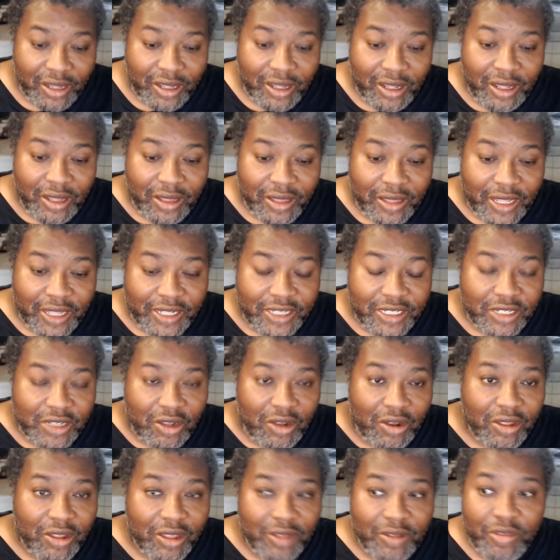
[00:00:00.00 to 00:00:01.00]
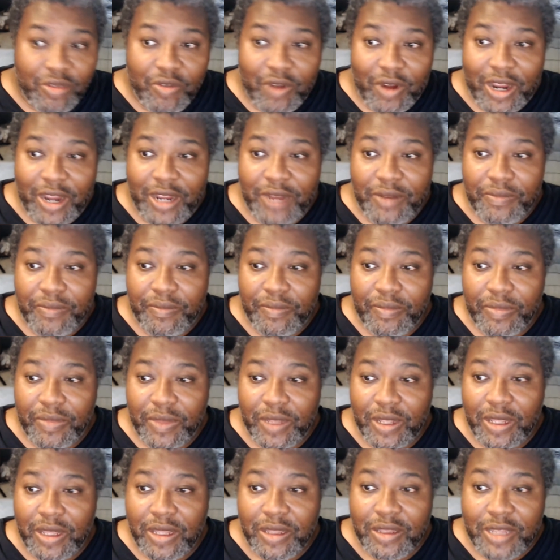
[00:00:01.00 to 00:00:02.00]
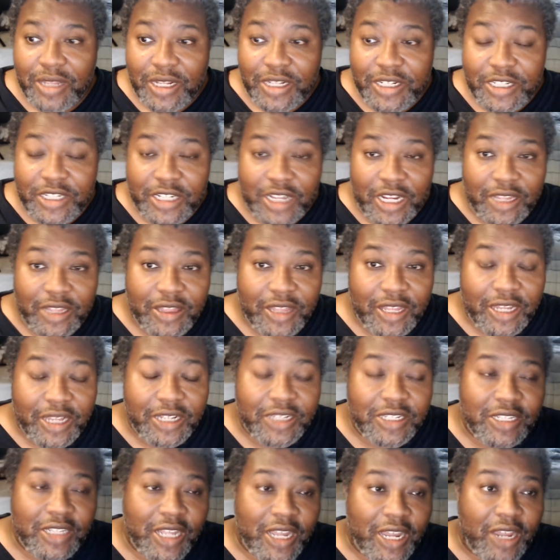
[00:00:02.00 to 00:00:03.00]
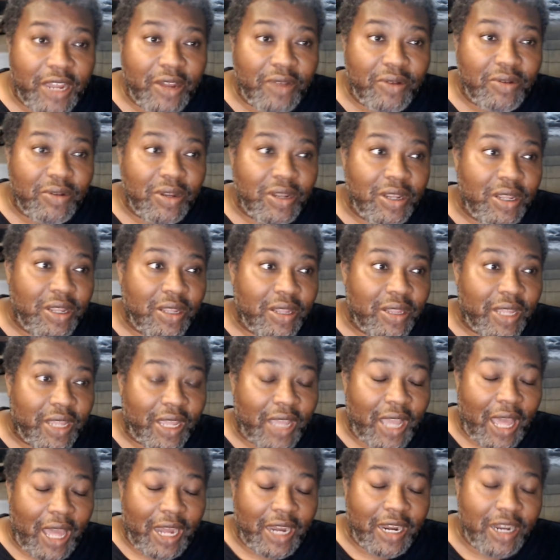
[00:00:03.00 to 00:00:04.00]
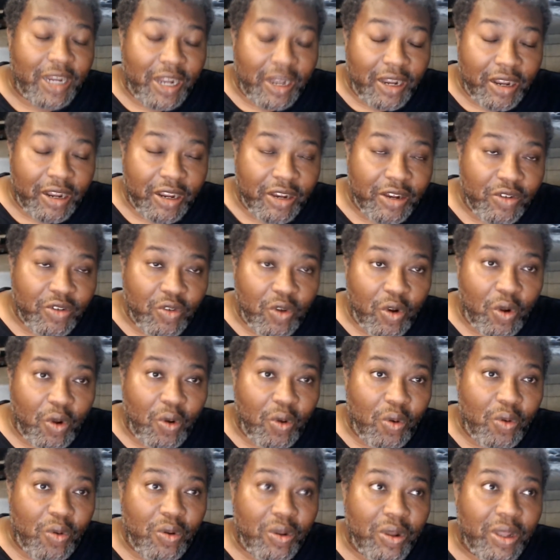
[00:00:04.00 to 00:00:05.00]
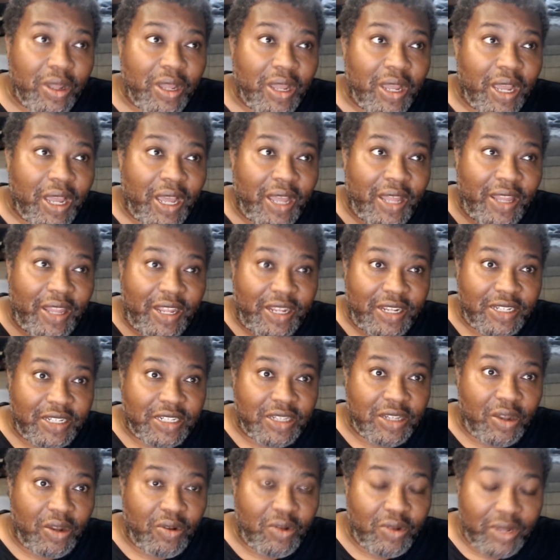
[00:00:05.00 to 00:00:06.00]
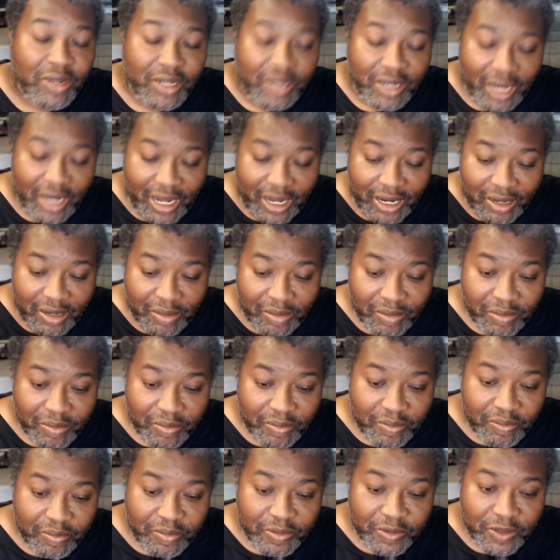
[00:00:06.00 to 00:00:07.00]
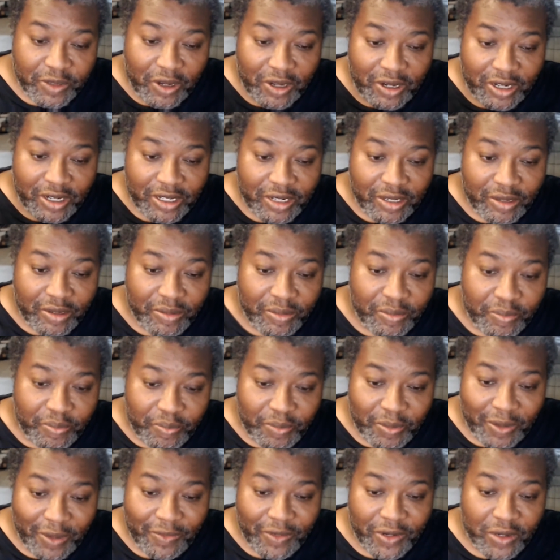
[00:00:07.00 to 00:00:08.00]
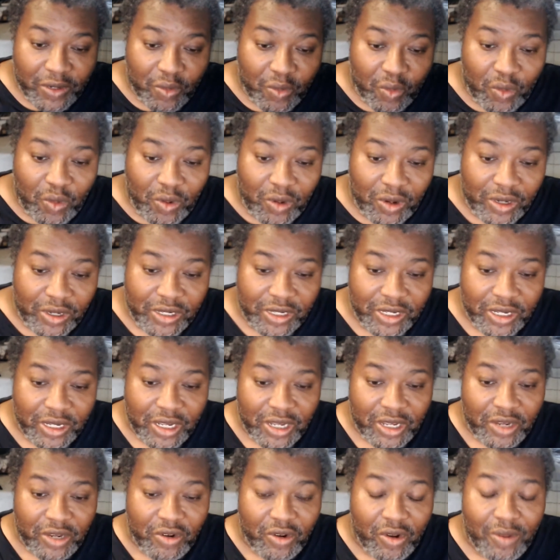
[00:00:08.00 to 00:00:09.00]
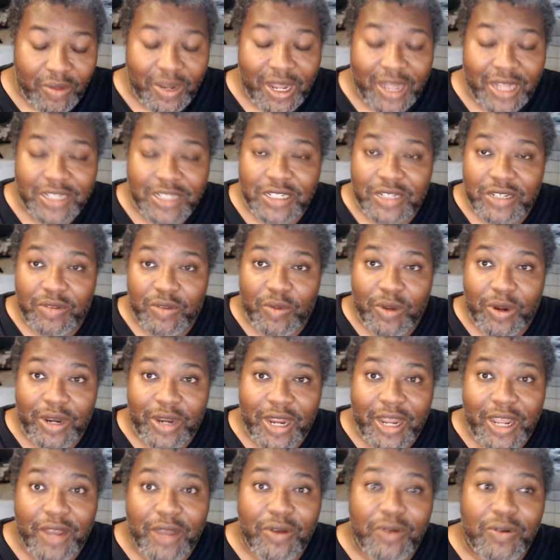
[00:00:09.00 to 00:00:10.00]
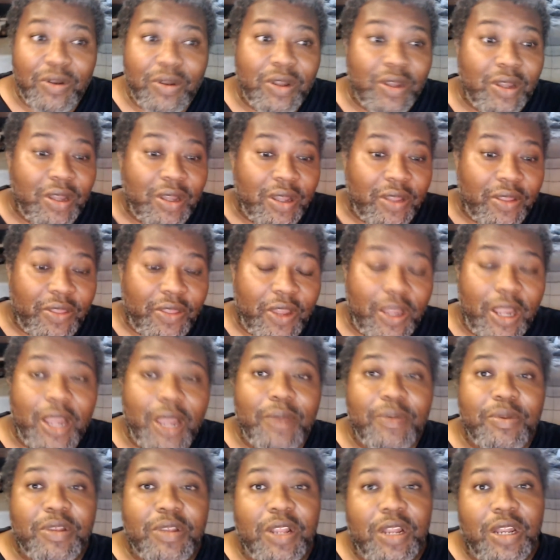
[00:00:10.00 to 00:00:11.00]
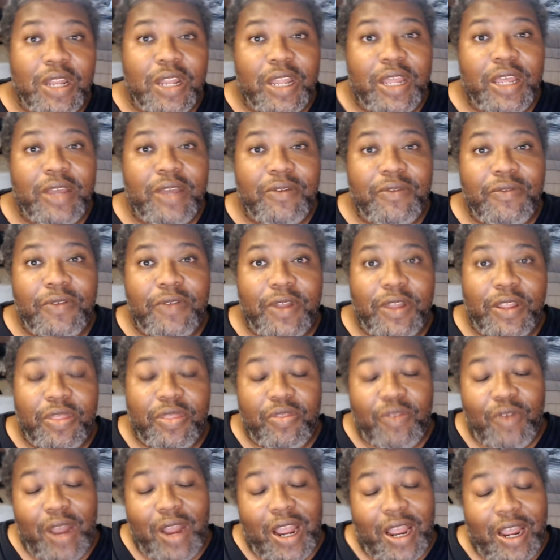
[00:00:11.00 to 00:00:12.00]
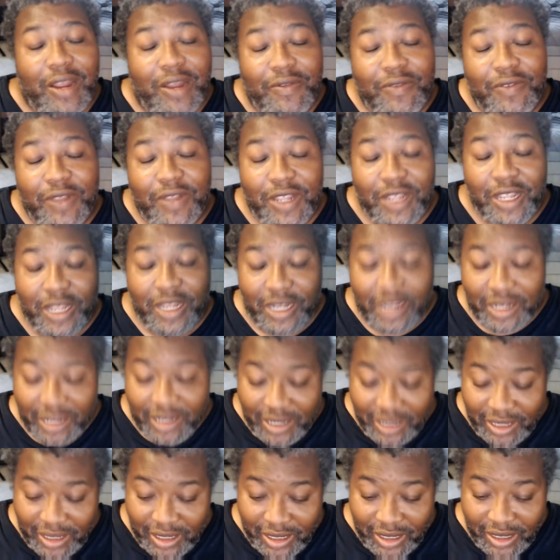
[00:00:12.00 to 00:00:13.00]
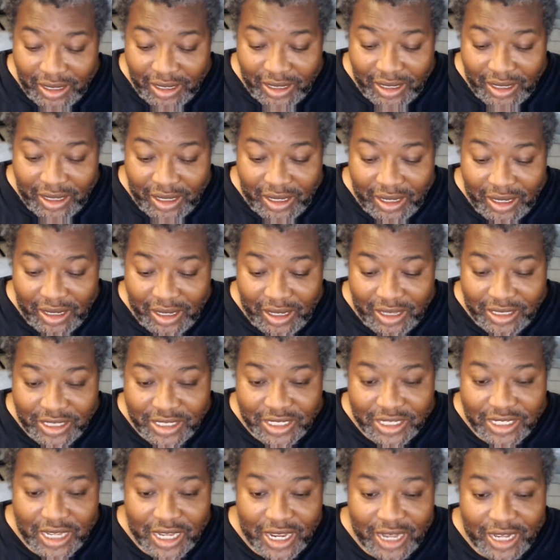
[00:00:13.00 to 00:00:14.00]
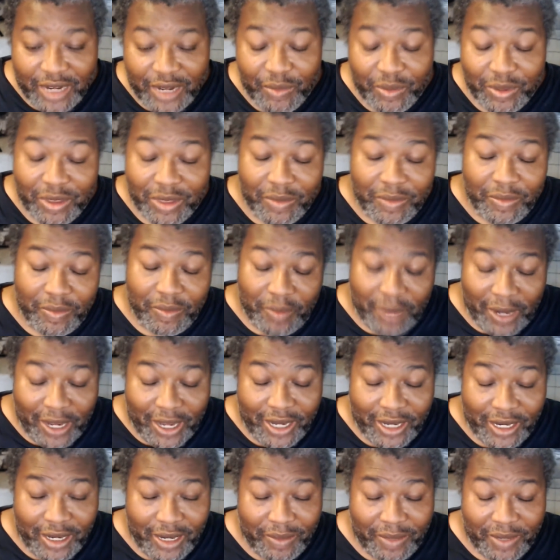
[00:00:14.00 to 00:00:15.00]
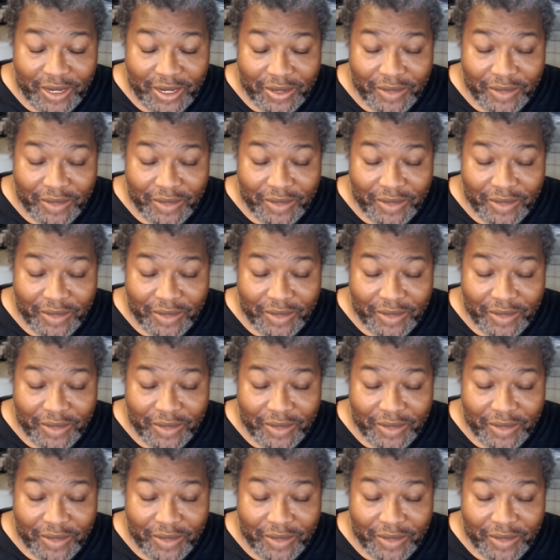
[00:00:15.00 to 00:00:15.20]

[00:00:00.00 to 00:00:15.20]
They saw the threat, they shut things down, they got it under control, and they slowly started to pivot towards normalizing to where now they're able to live and thrive in a society with a pandemic.